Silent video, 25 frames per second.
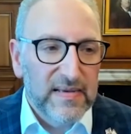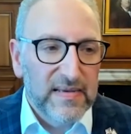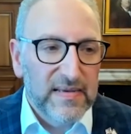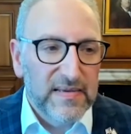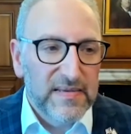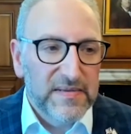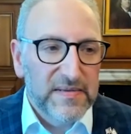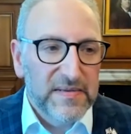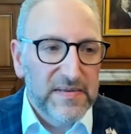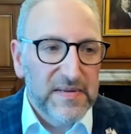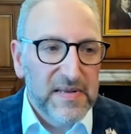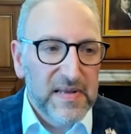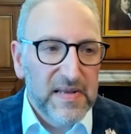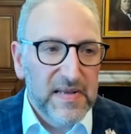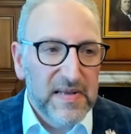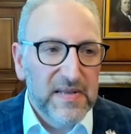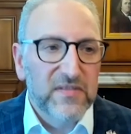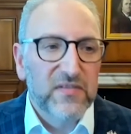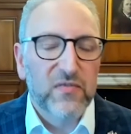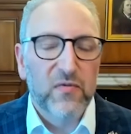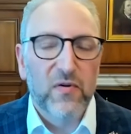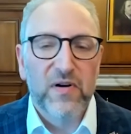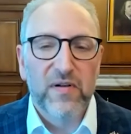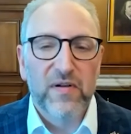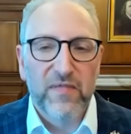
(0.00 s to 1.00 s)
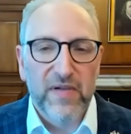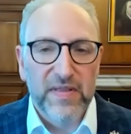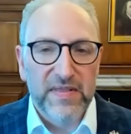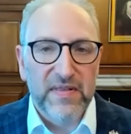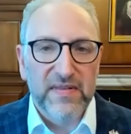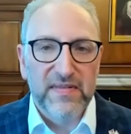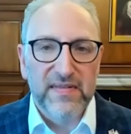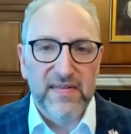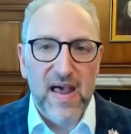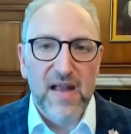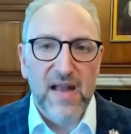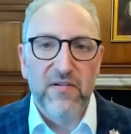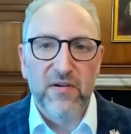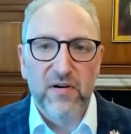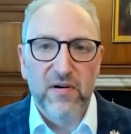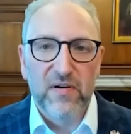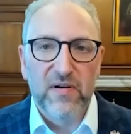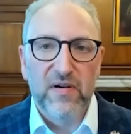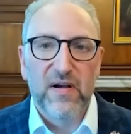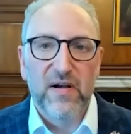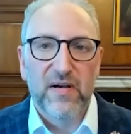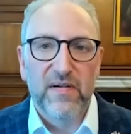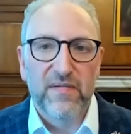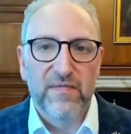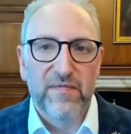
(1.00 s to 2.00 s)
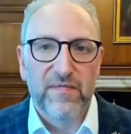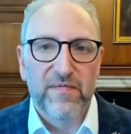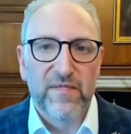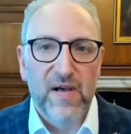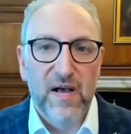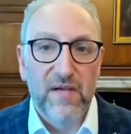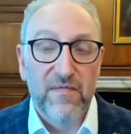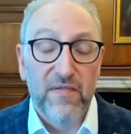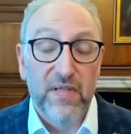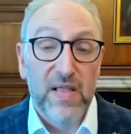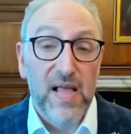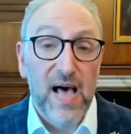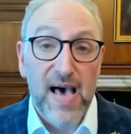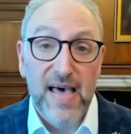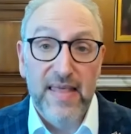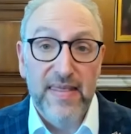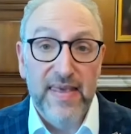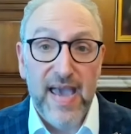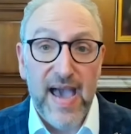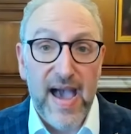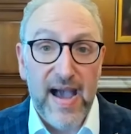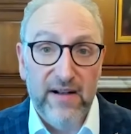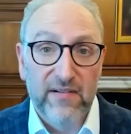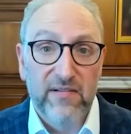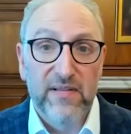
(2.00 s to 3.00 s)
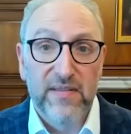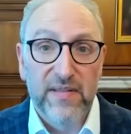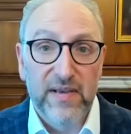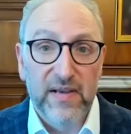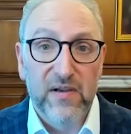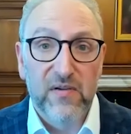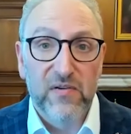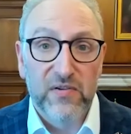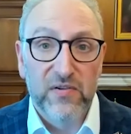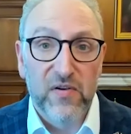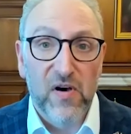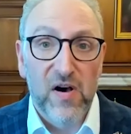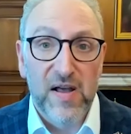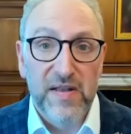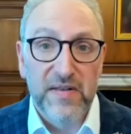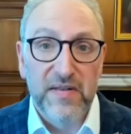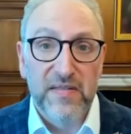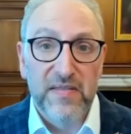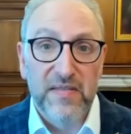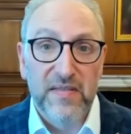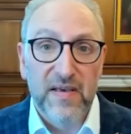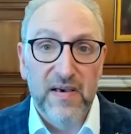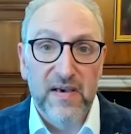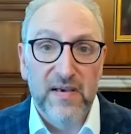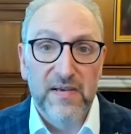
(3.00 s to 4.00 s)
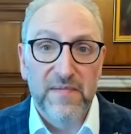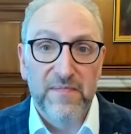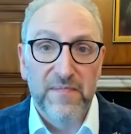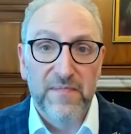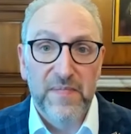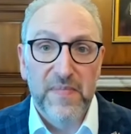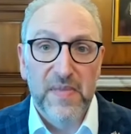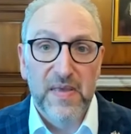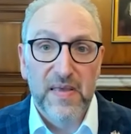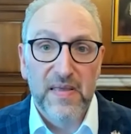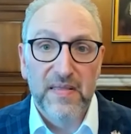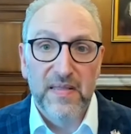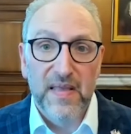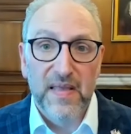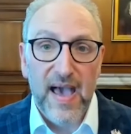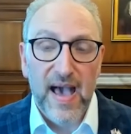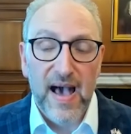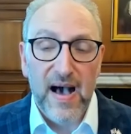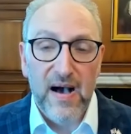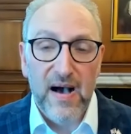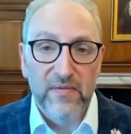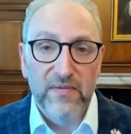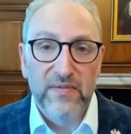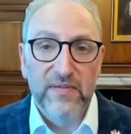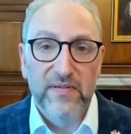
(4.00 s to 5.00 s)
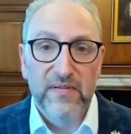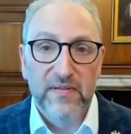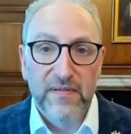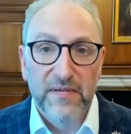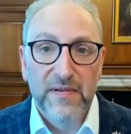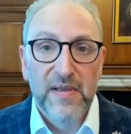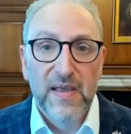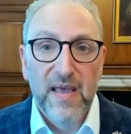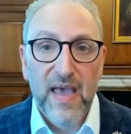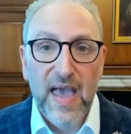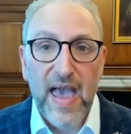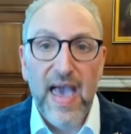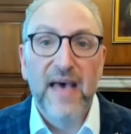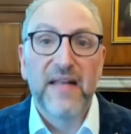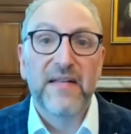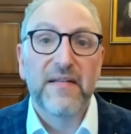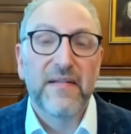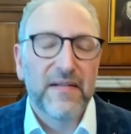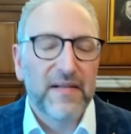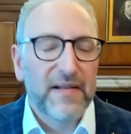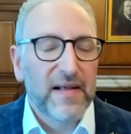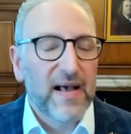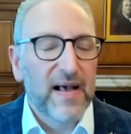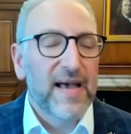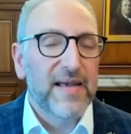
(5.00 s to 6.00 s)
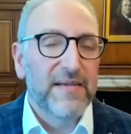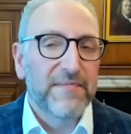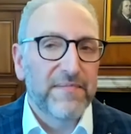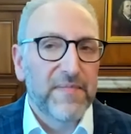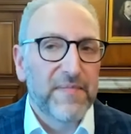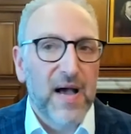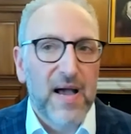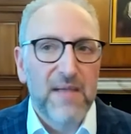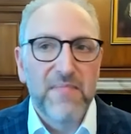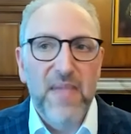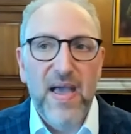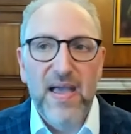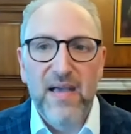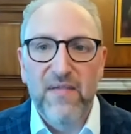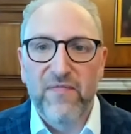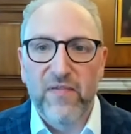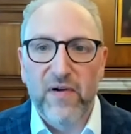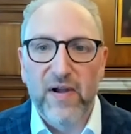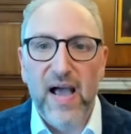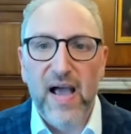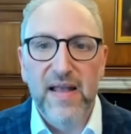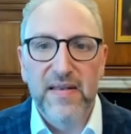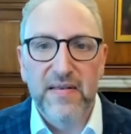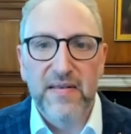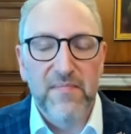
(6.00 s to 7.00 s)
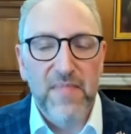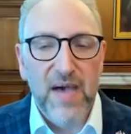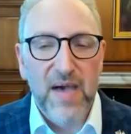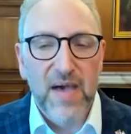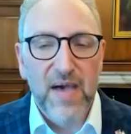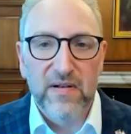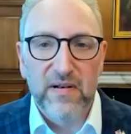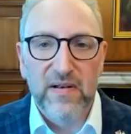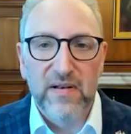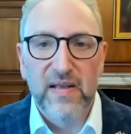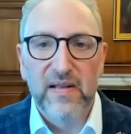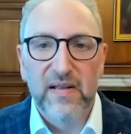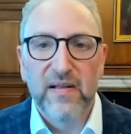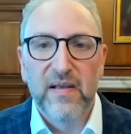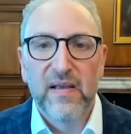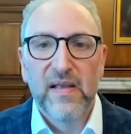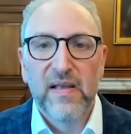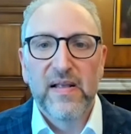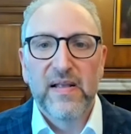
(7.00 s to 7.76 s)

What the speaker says: is sort of at the center of a lot of the action that goes on in the House. And I may have forgotten to mention it.